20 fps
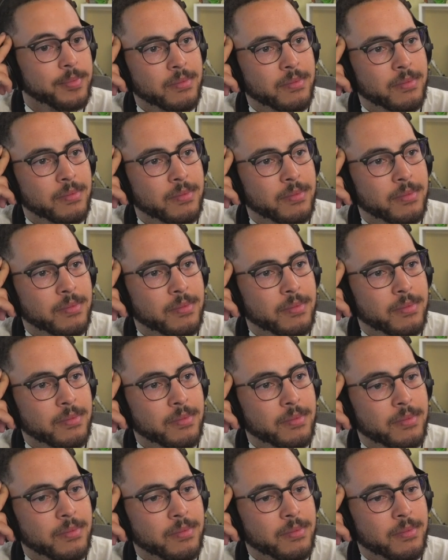
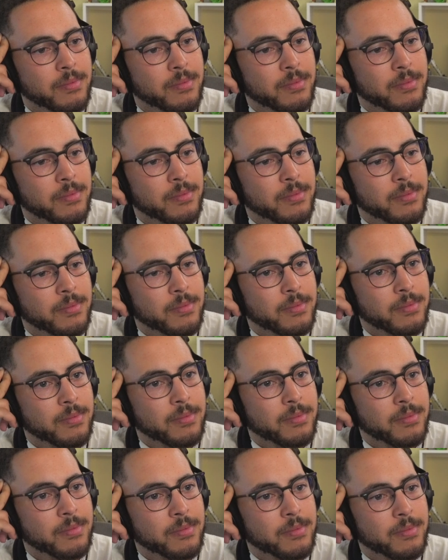
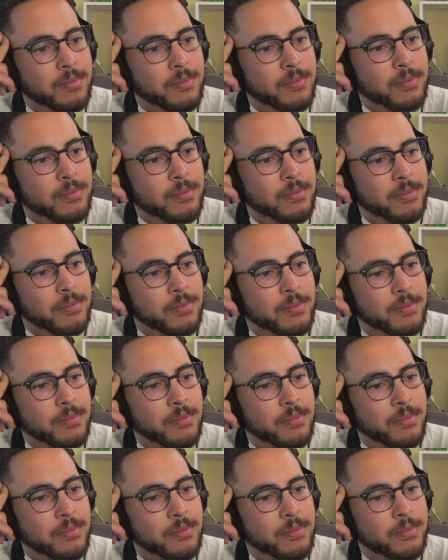
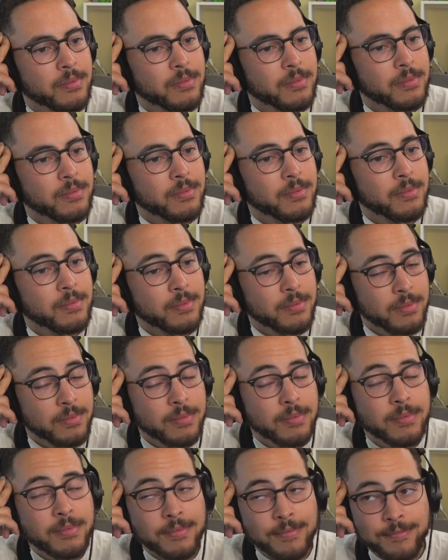
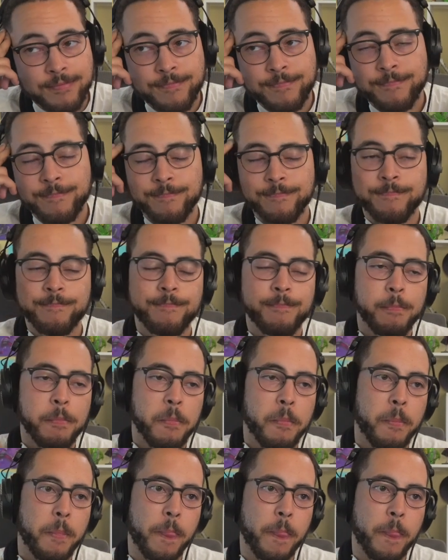Nothing is said.